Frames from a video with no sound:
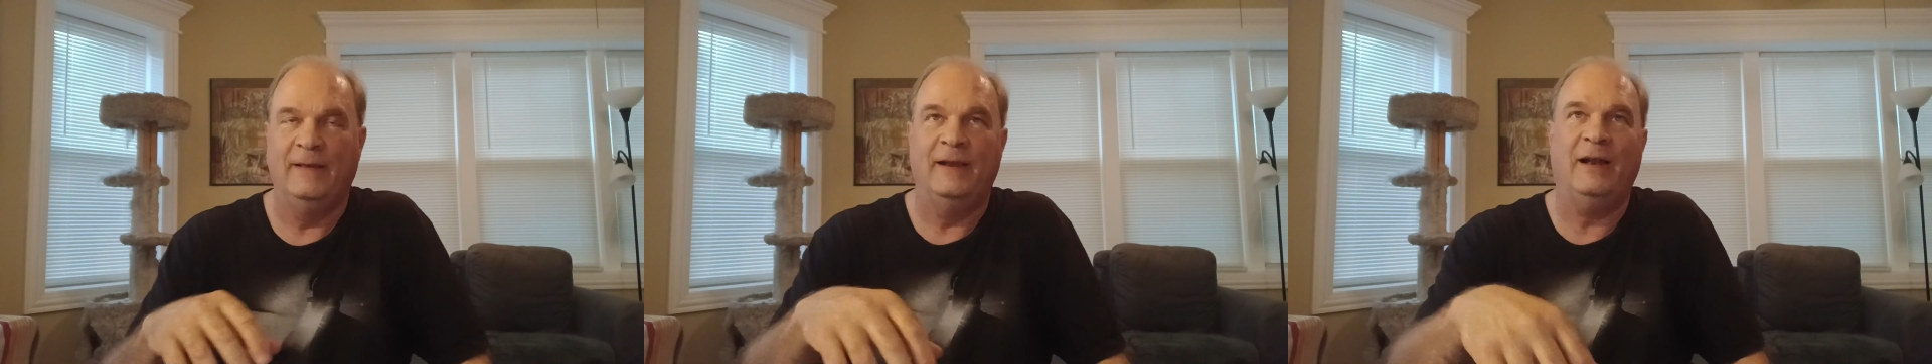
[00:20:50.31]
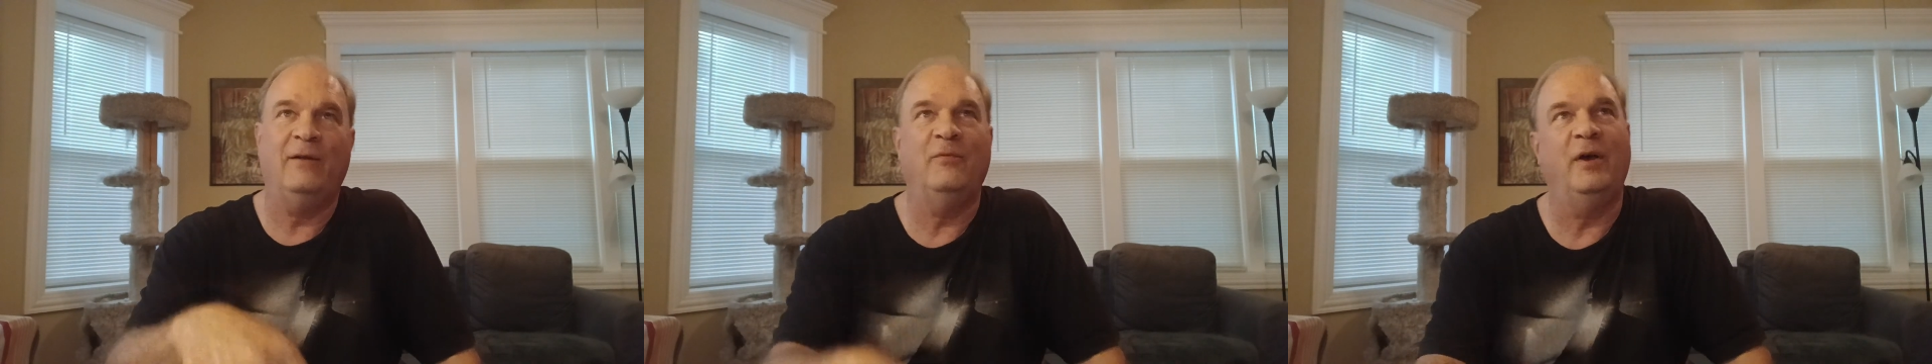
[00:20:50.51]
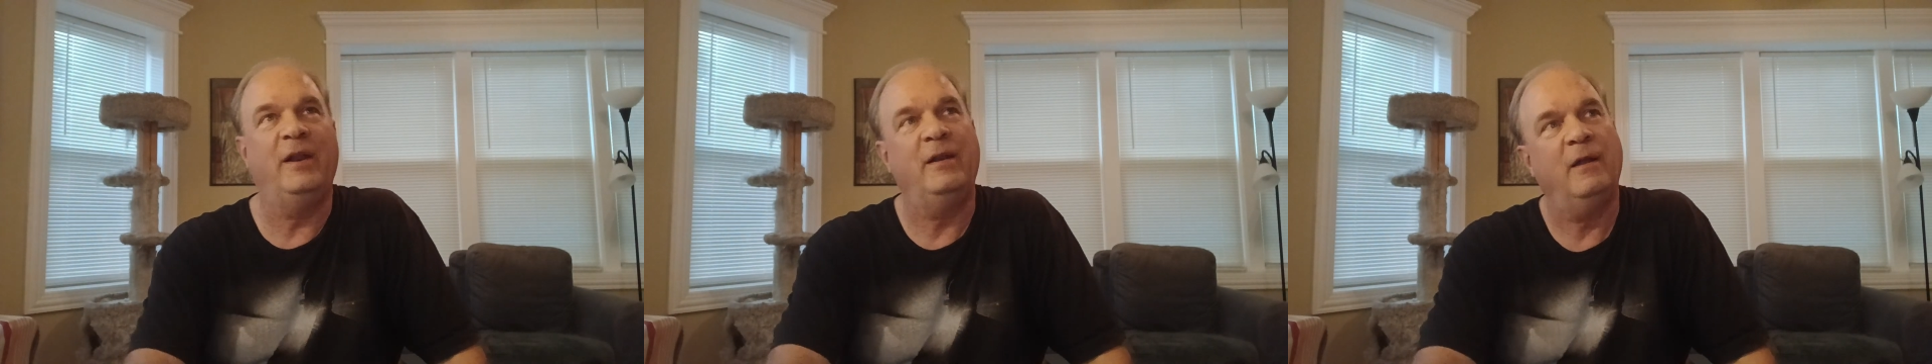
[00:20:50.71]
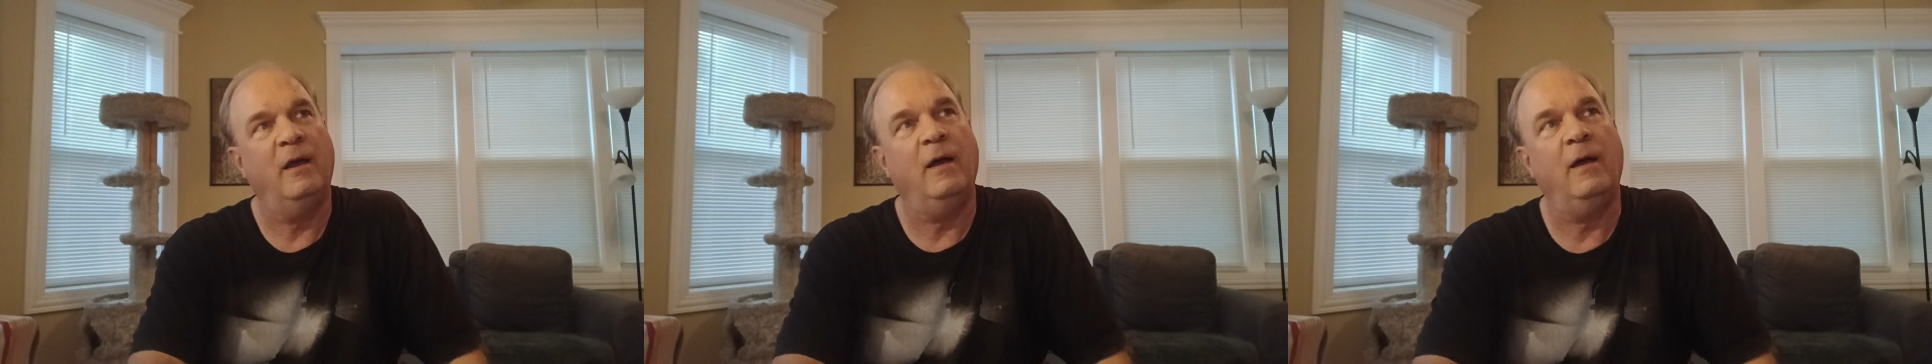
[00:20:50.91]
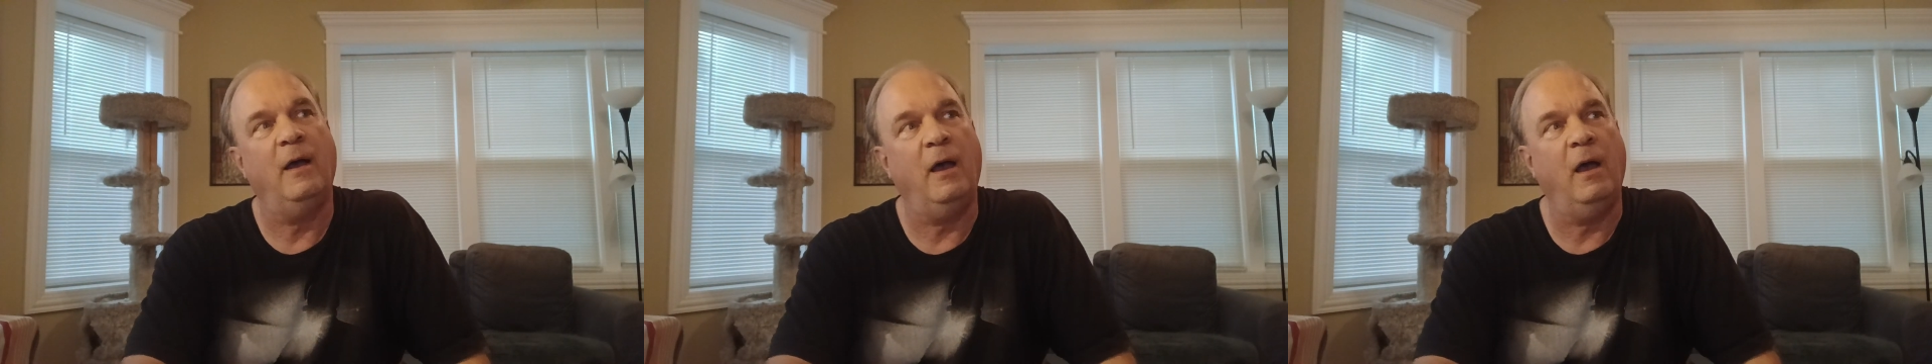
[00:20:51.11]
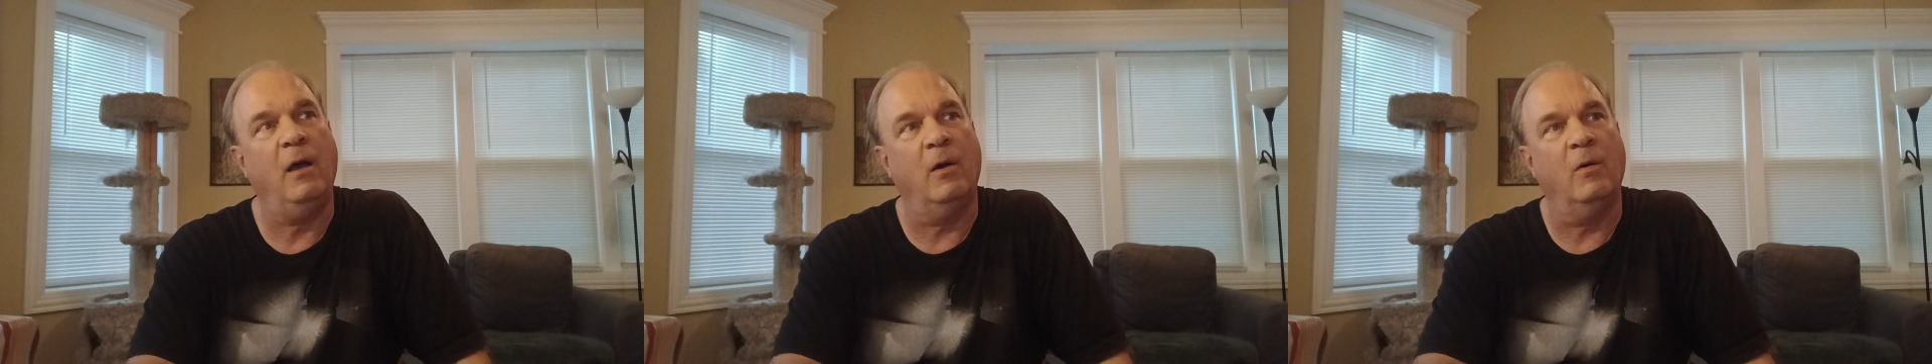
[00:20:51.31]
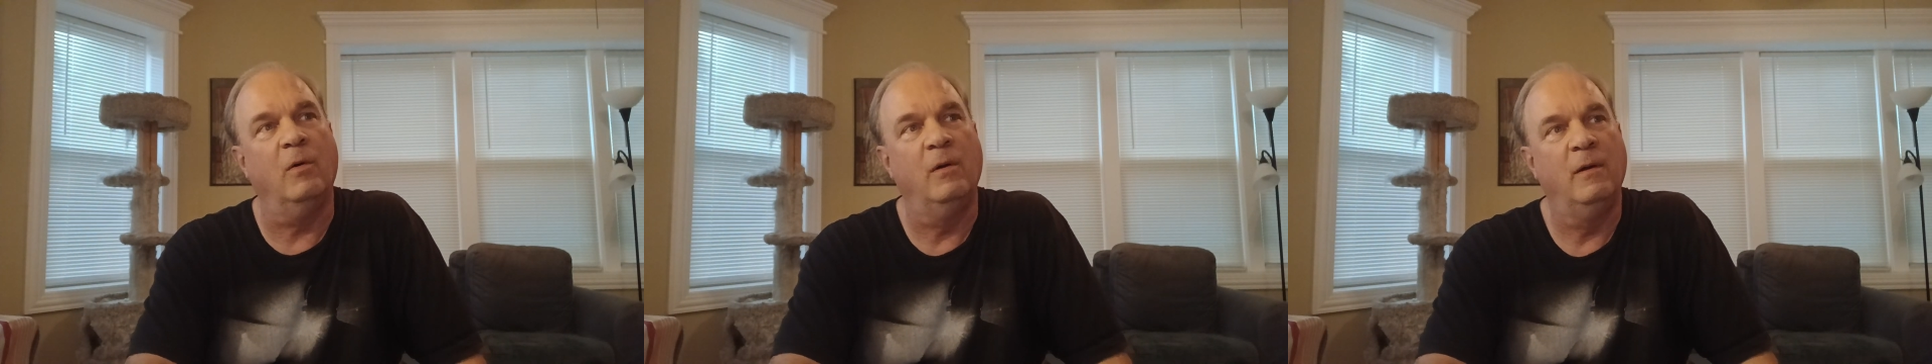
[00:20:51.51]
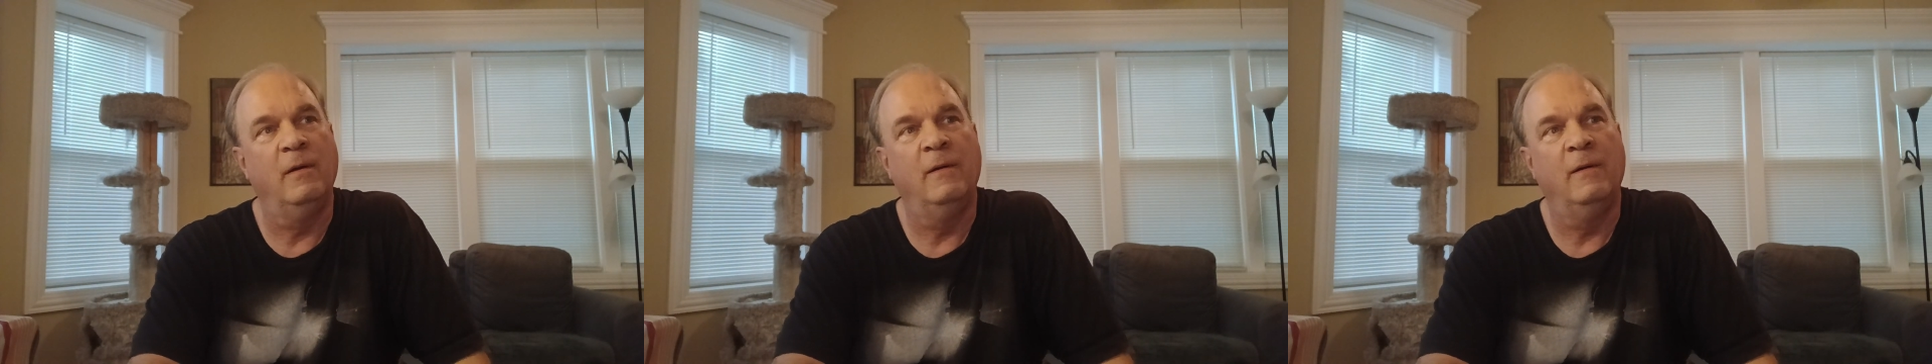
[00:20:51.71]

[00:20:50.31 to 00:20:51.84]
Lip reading: And I went, oh,